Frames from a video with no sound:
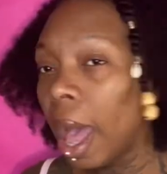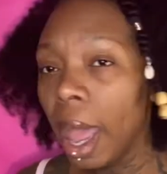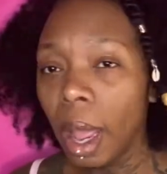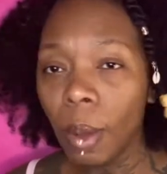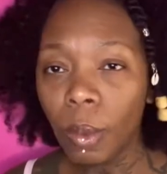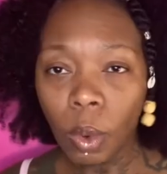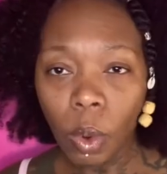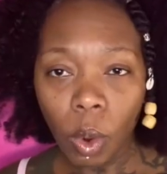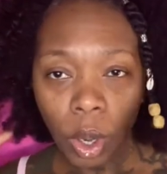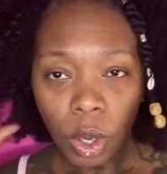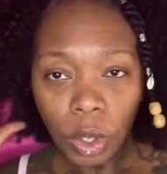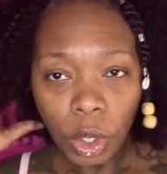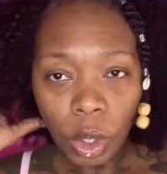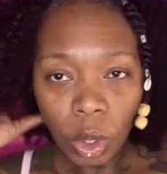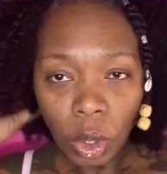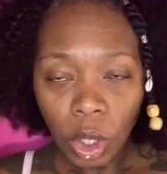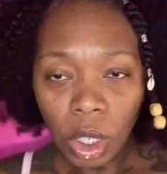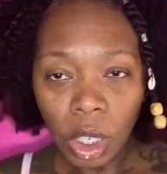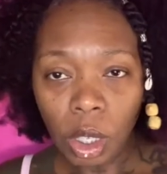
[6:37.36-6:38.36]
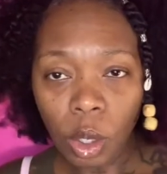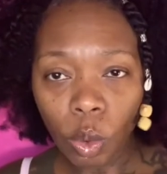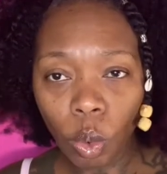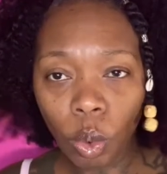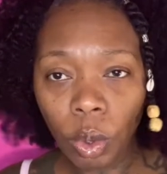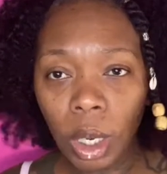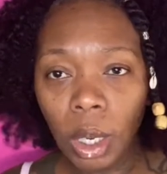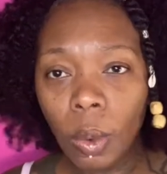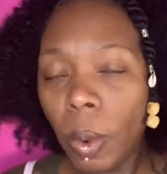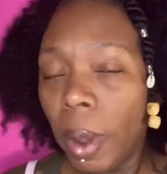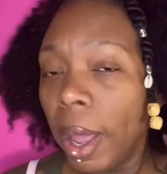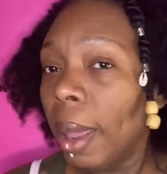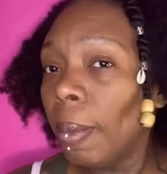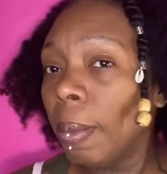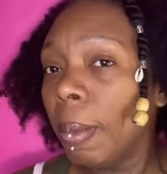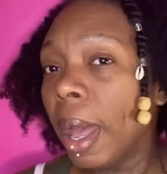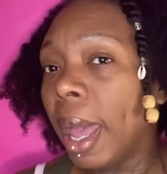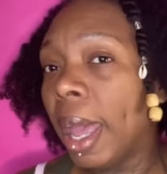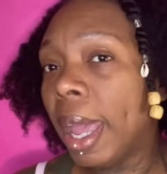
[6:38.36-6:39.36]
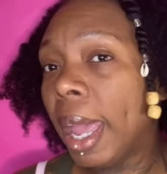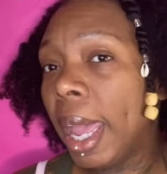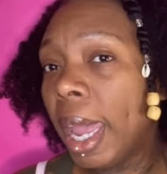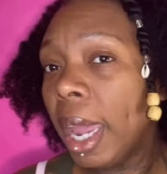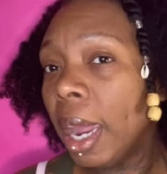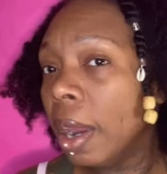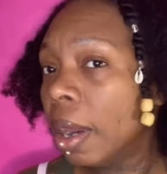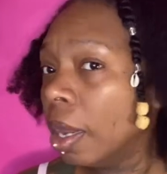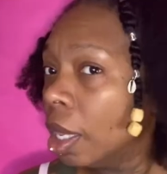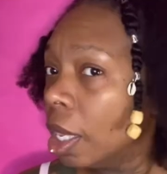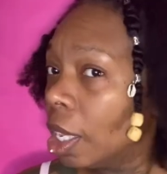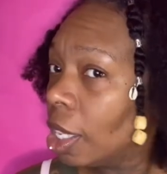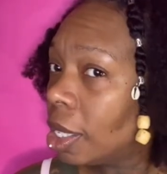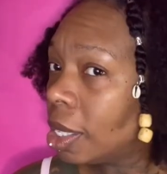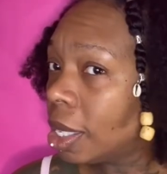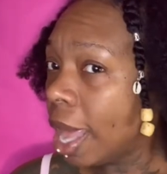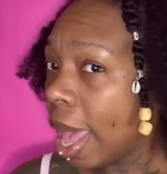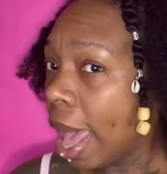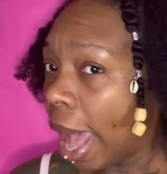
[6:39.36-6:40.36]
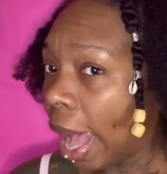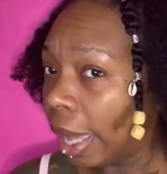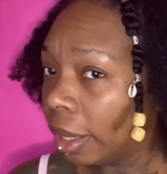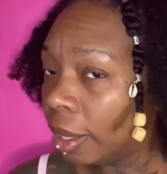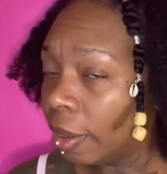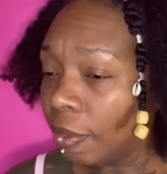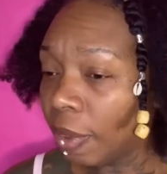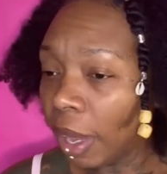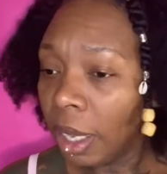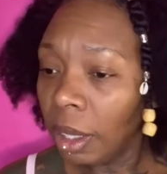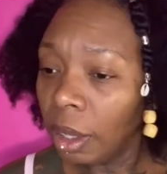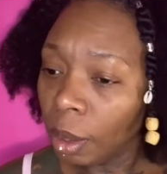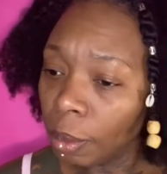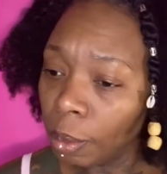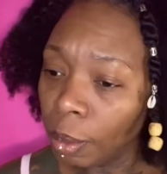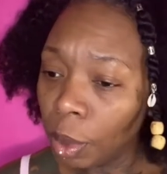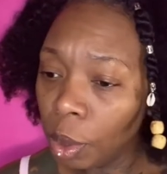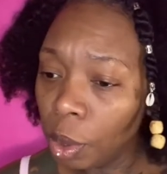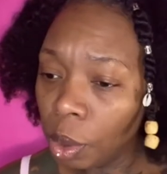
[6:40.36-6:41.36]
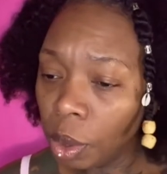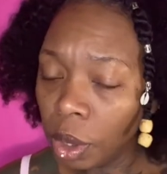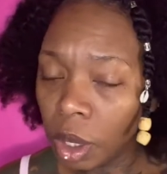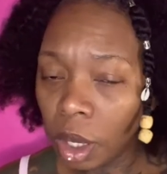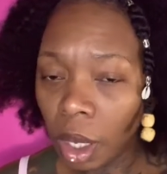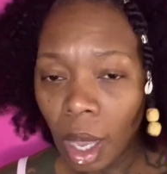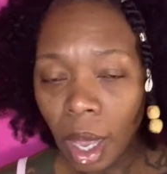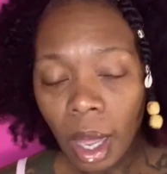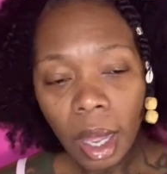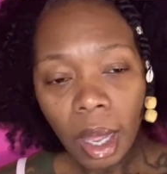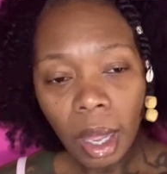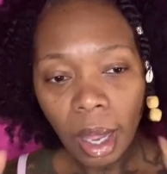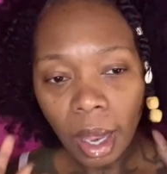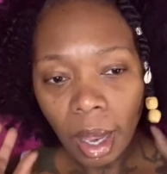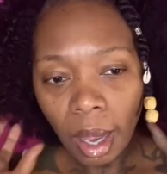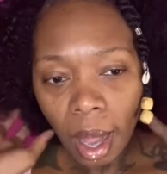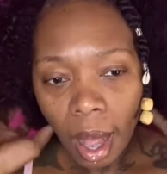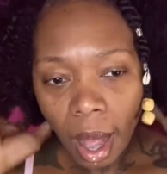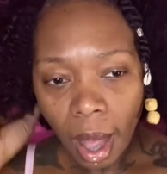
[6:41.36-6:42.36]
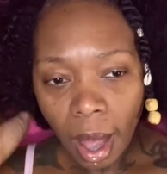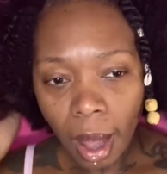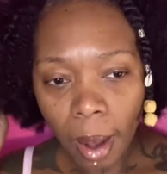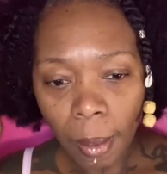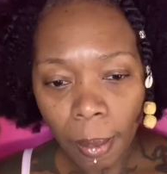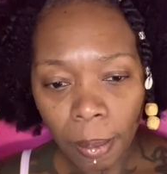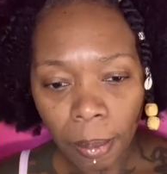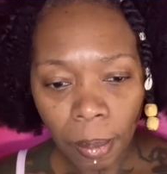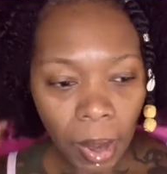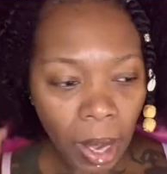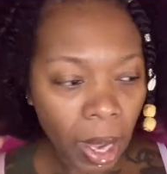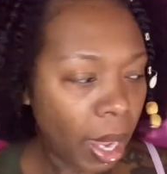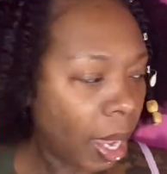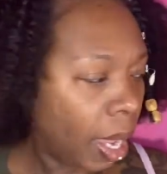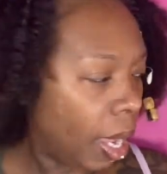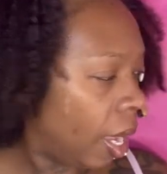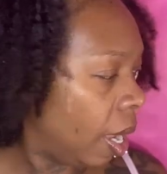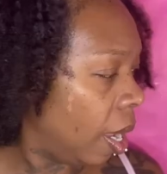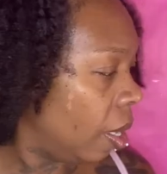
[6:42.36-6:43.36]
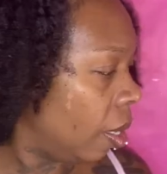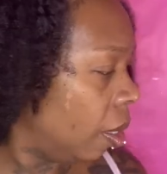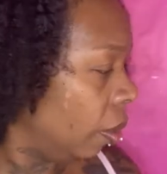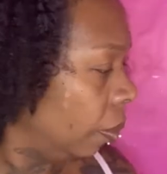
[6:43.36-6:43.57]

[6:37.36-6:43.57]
am going to just re-wet my hair to activate the mousse. And